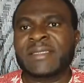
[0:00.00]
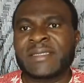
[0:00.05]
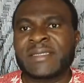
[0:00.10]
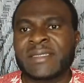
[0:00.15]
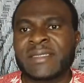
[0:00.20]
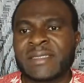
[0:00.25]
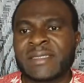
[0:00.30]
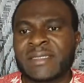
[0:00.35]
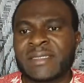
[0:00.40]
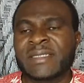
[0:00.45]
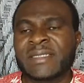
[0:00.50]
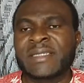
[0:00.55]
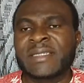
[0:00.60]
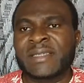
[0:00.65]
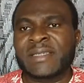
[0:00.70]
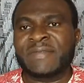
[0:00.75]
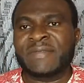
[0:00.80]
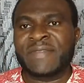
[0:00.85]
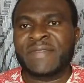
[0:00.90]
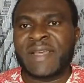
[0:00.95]
the
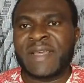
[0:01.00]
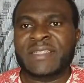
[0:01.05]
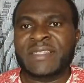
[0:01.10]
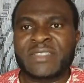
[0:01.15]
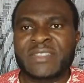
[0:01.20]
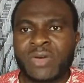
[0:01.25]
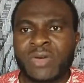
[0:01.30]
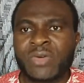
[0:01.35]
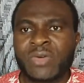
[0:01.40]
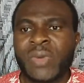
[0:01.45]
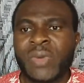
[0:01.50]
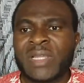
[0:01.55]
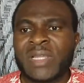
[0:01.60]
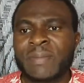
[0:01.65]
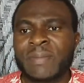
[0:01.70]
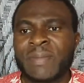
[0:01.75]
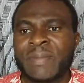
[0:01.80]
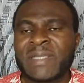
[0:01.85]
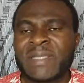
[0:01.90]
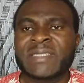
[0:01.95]
event or when the
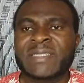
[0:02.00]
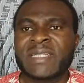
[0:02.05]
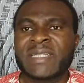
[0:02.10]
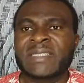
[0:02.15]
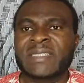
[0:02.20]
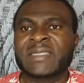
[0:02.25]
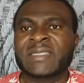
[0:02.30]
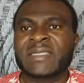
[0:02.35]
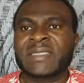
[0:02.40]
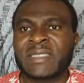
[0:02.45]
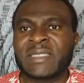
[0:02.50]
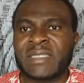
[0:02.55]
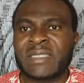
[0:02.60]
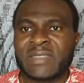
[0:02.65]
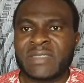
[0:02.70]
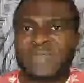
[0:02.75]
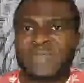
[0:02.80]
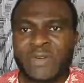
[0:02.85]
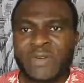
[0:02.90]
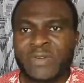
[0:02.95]
person that is
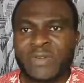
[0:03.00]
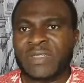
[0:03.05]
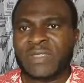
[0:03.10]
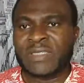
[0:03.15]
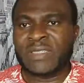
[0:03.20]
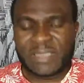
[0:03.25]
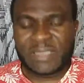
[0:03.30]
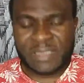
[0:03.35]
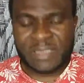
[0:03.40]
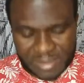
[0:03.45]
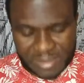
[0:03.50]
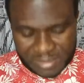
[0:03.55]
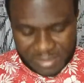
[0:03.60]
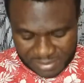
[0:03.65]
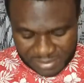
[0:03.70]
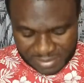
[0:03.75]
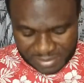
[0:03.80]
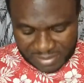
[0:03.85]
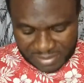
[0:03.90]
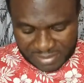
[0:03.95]
involved in this
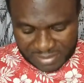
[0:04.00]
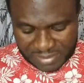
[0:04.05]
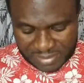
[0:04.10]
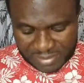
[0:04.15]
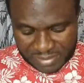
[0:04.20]
accident